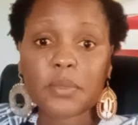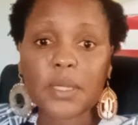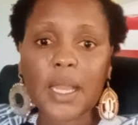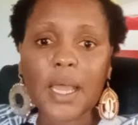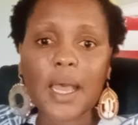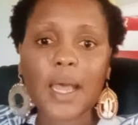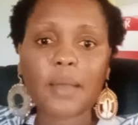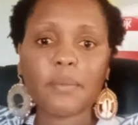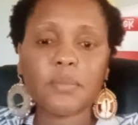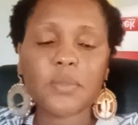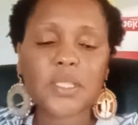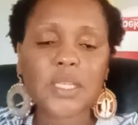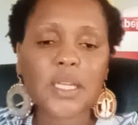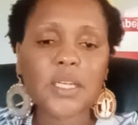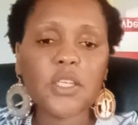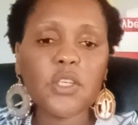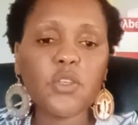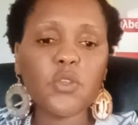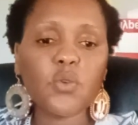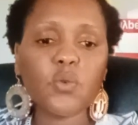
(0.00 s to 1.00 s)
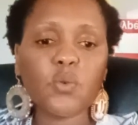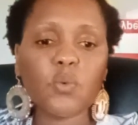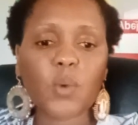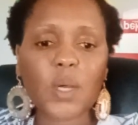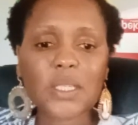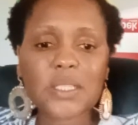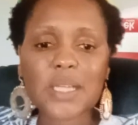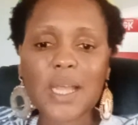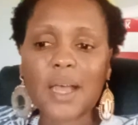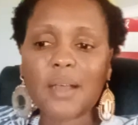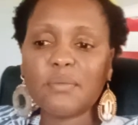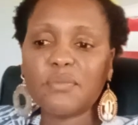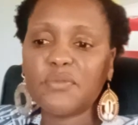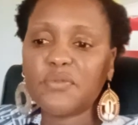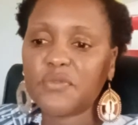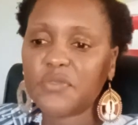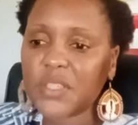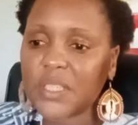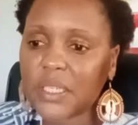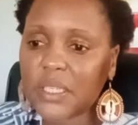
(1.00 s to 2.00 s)
I'm telling you what I'm
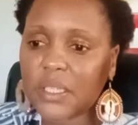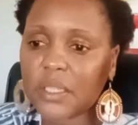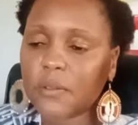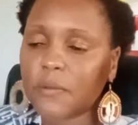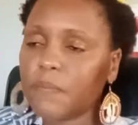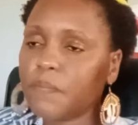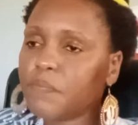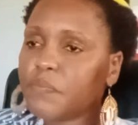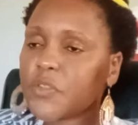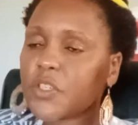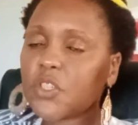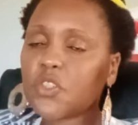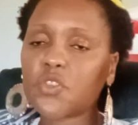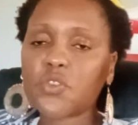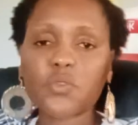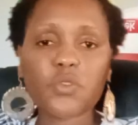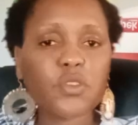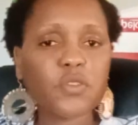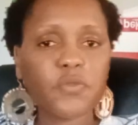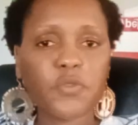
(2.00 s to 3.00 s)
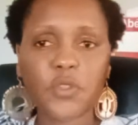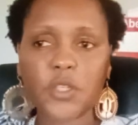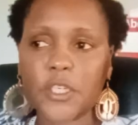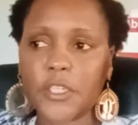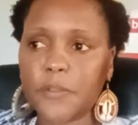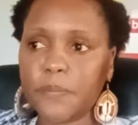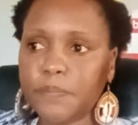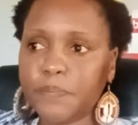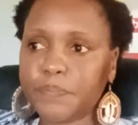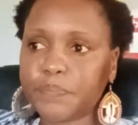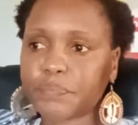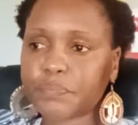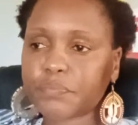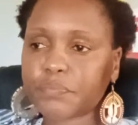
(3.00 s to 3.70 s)
feeling truthfully.